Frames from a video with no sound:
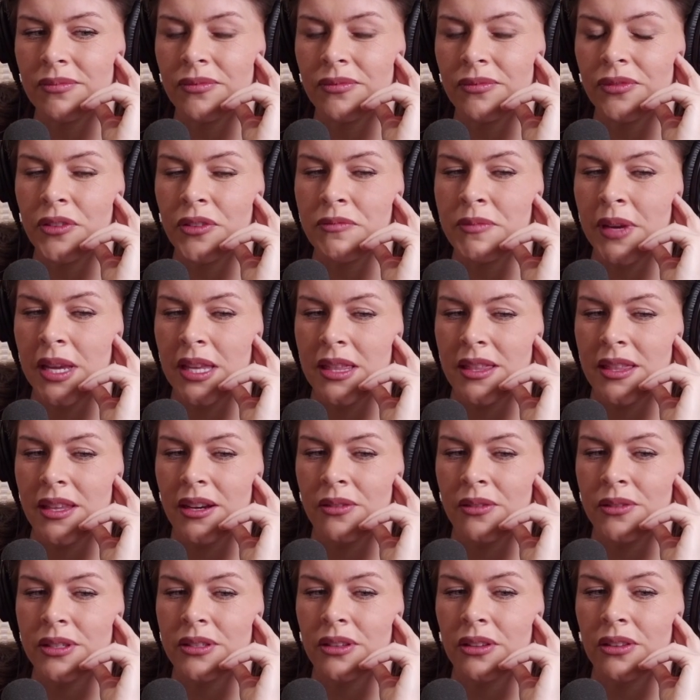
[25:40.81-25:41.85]
for me,
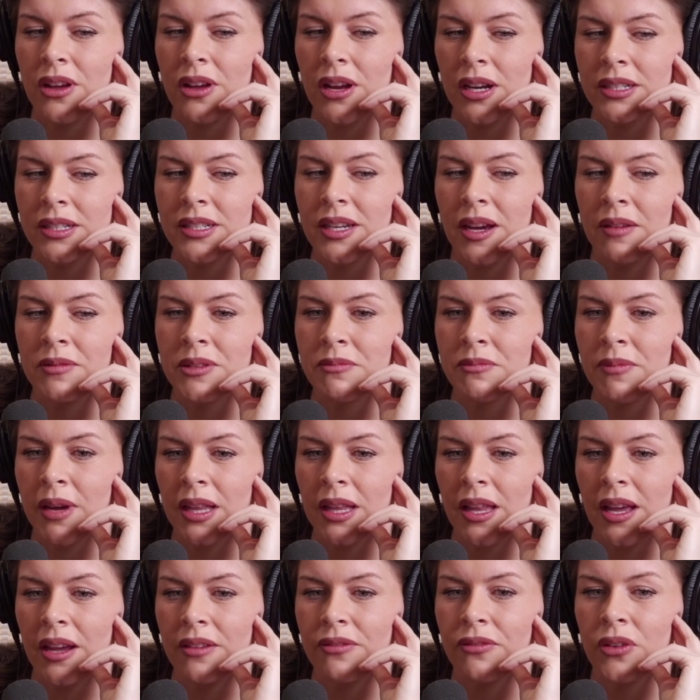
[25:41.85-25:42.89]
there was a lot of times in my
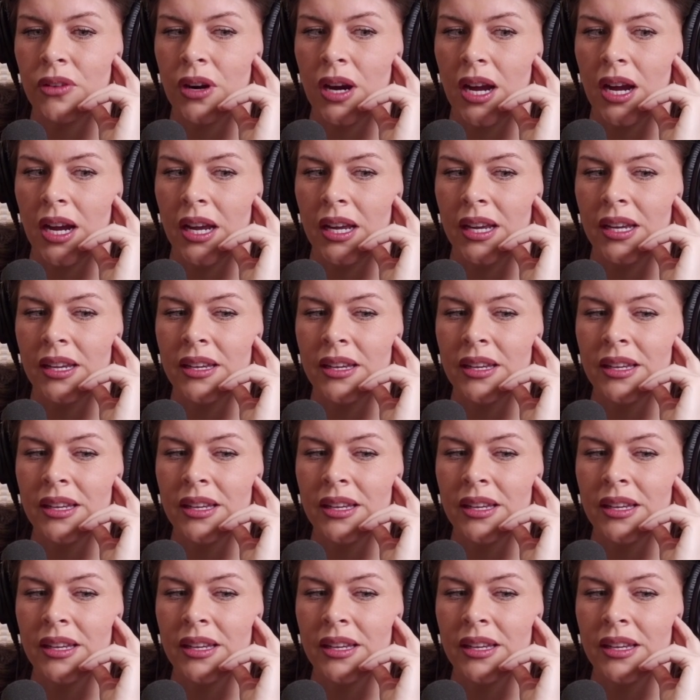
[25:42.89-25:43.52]
life where I